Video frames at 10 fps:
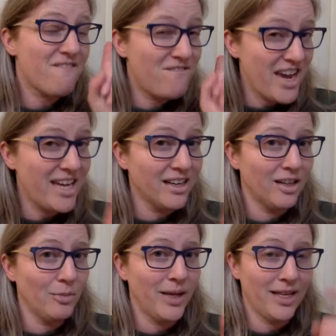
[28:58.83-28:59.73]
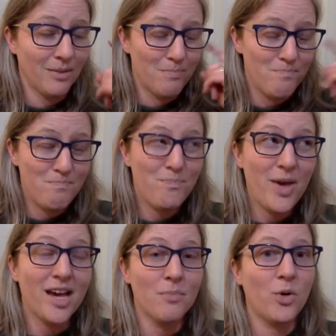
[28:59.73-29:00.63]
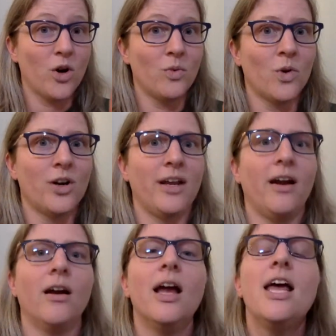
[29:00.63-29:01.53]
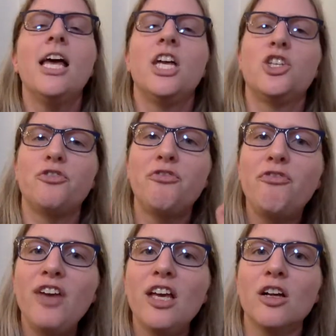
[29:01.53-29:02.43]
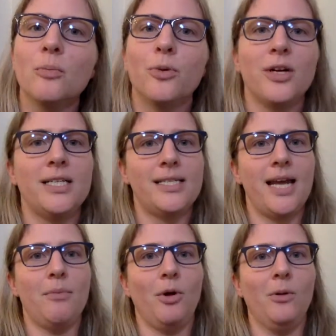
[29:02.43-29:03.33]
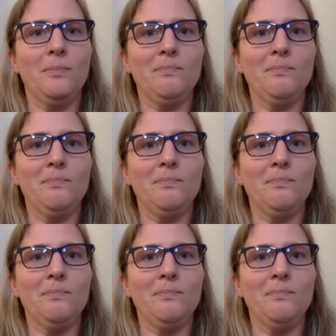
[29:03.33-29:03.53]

feel being the big important word here, it should feel pretty stable,